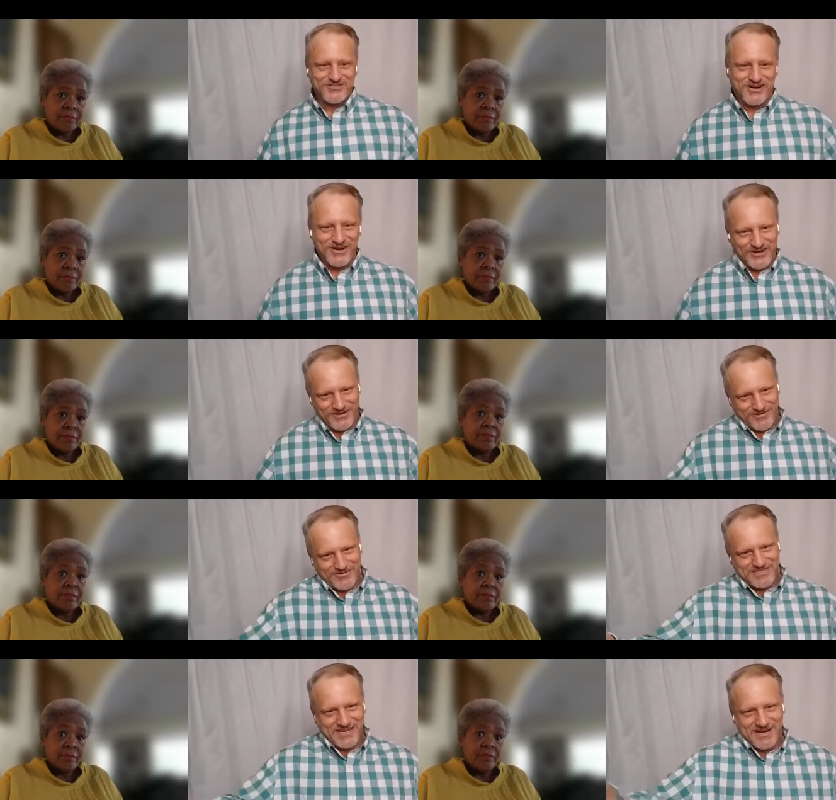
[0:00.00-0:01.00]
Speaker 1: your start,
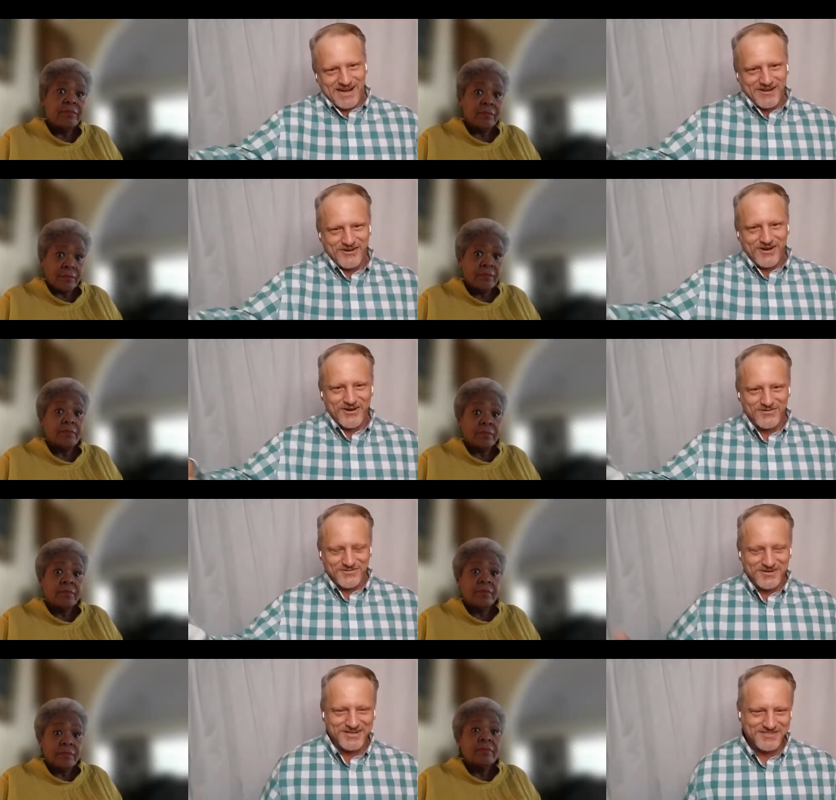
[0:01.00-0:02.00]
sending out your
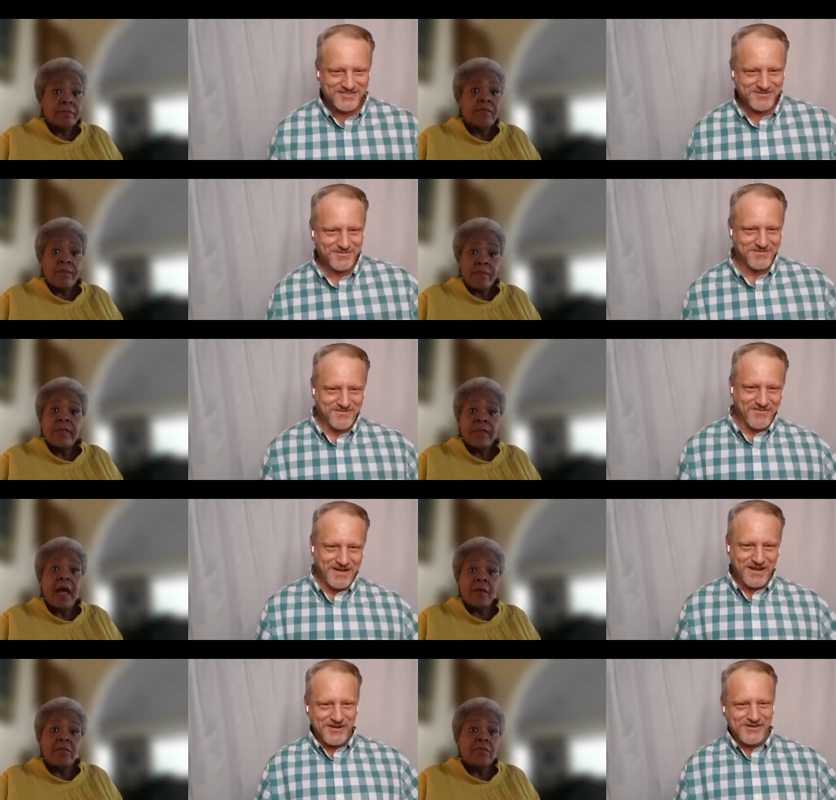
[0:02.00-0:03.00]
own yeah.
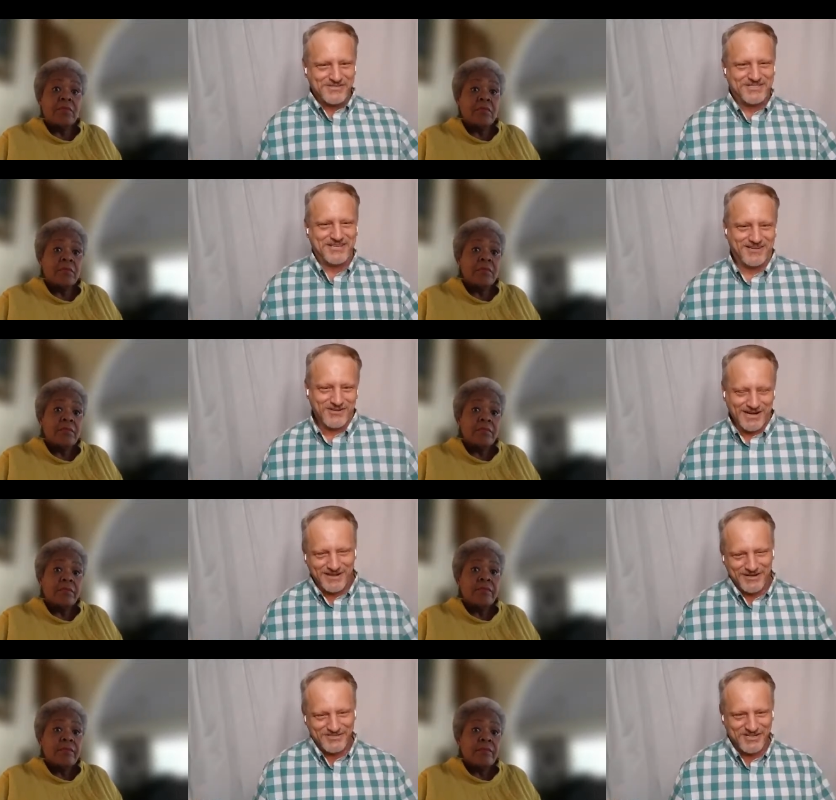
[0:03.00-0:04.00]
videos to try
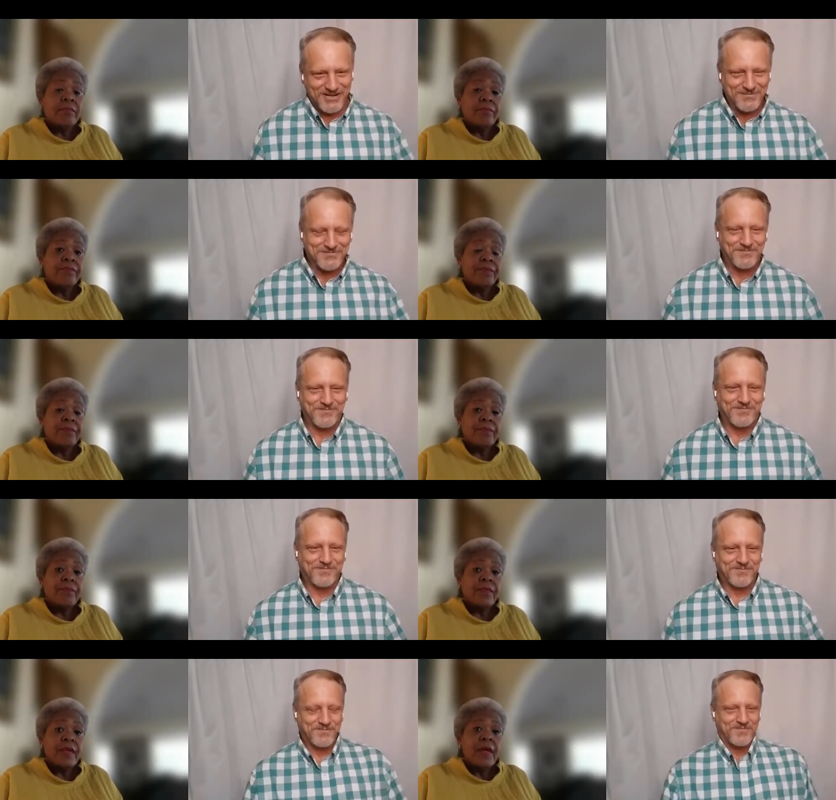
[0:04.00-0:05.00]
to get a job.
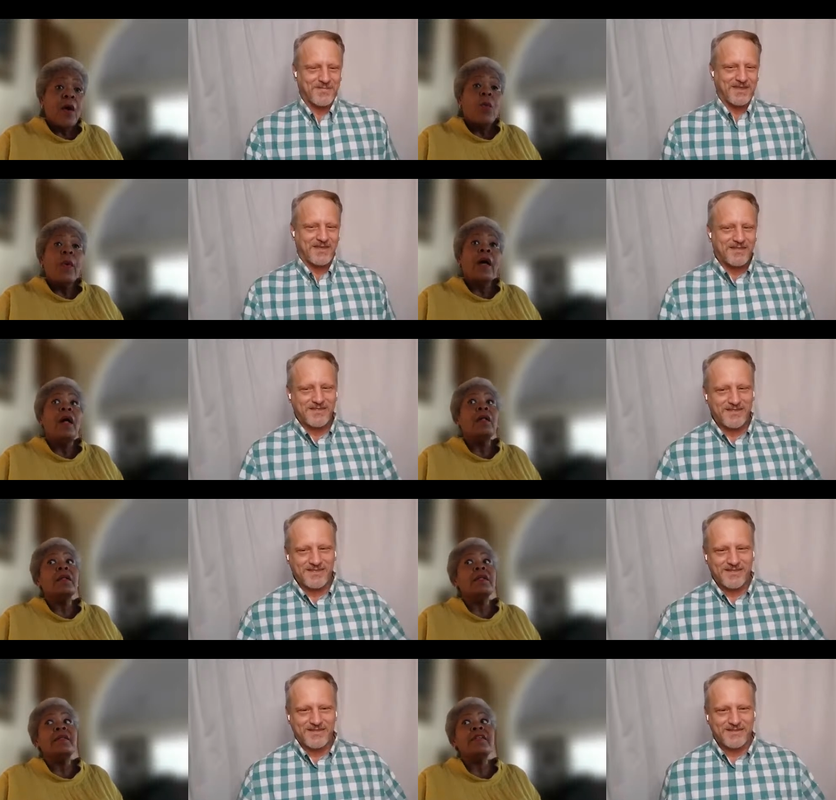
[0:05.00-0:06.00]
Well,
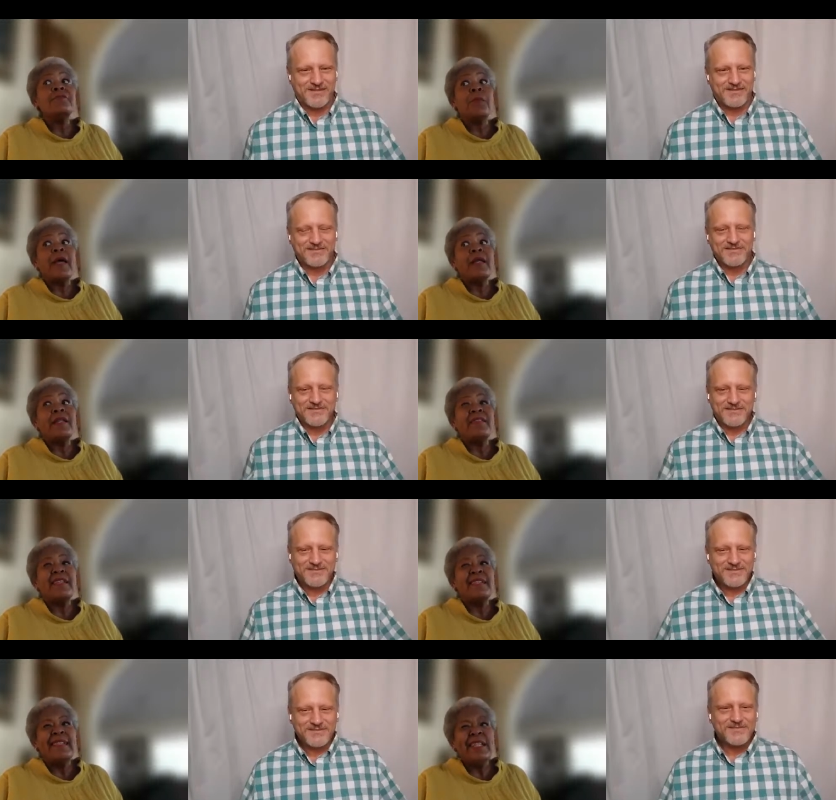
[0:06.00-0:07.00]
Speaker 2: this way is a
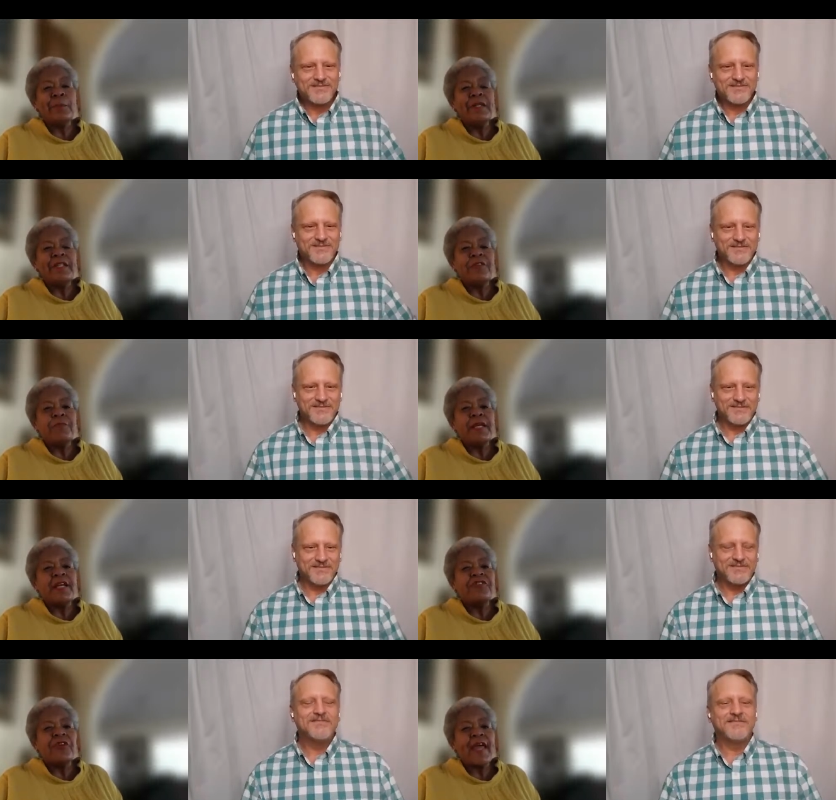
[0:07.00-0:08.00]
little bit different
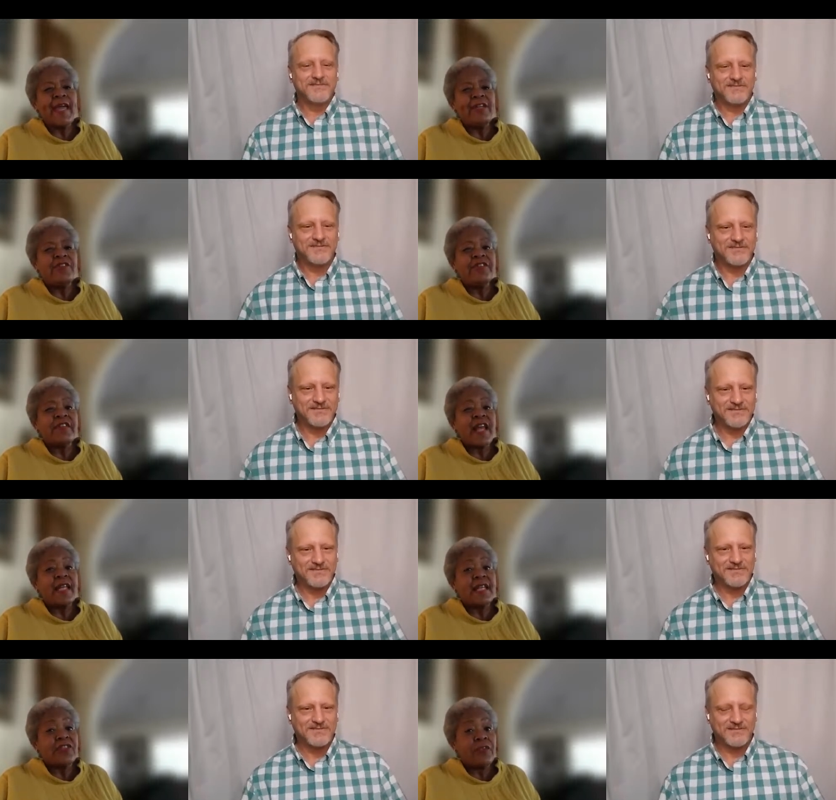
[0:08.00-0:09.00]
because your agent's got to
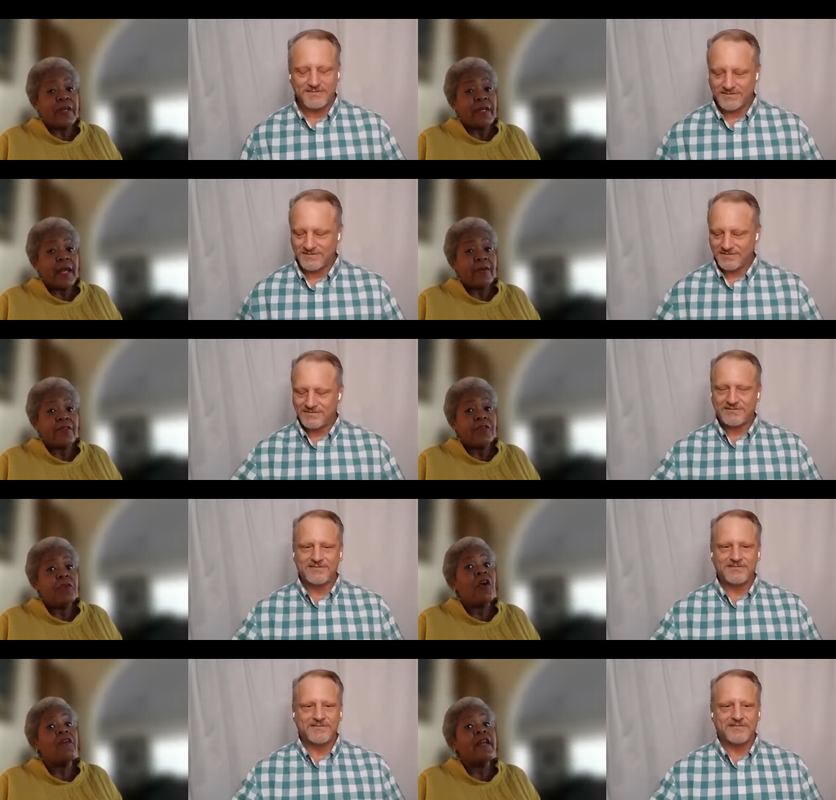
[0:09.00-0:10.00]
get you in there. So you
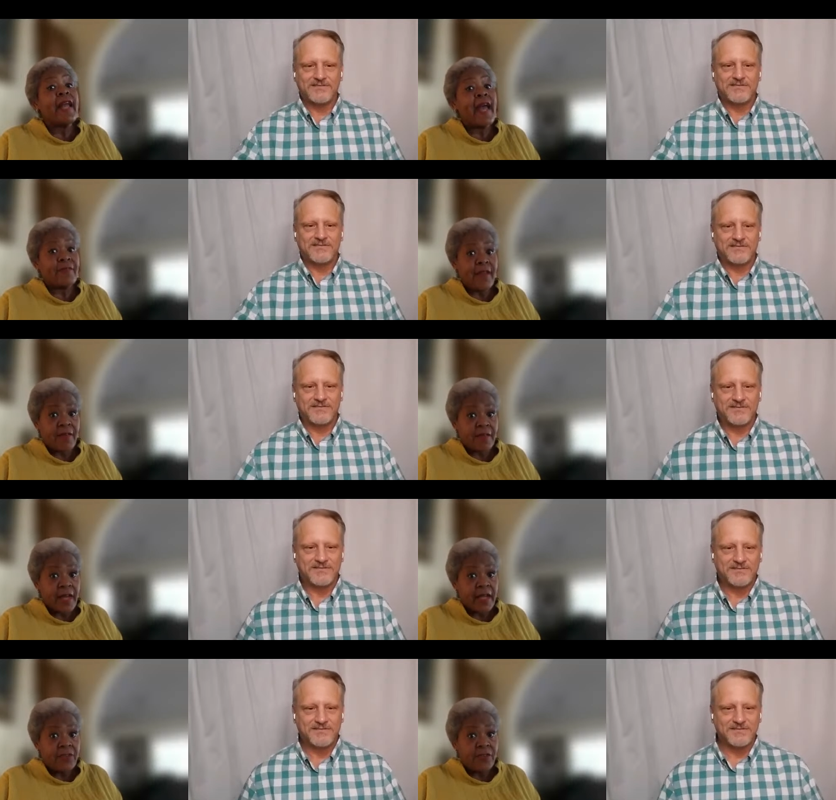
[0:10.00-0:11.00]
already have to have an
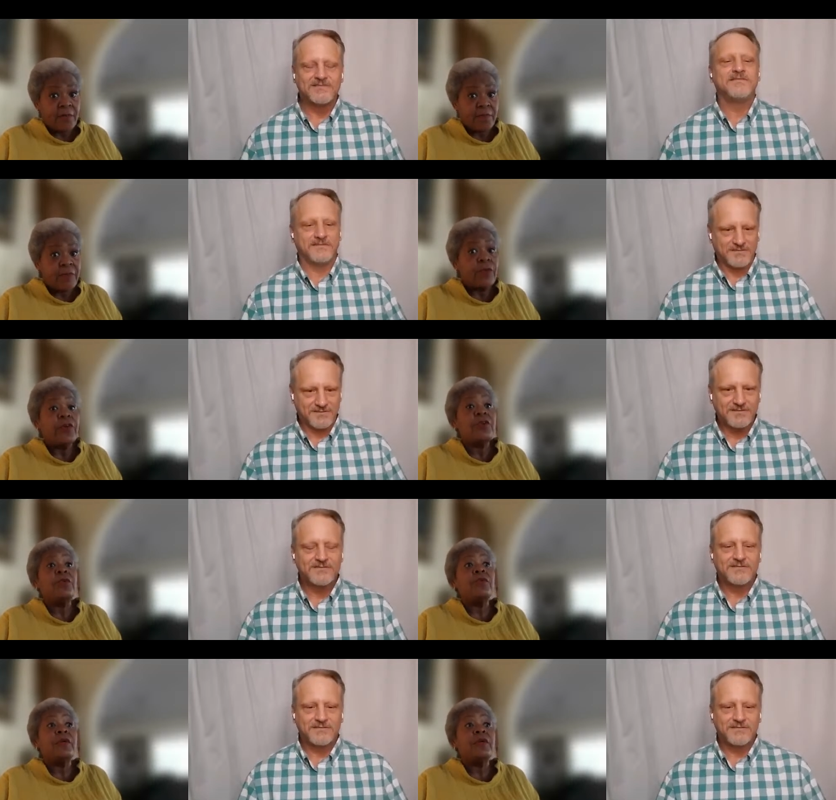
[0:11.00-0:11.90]
agent before you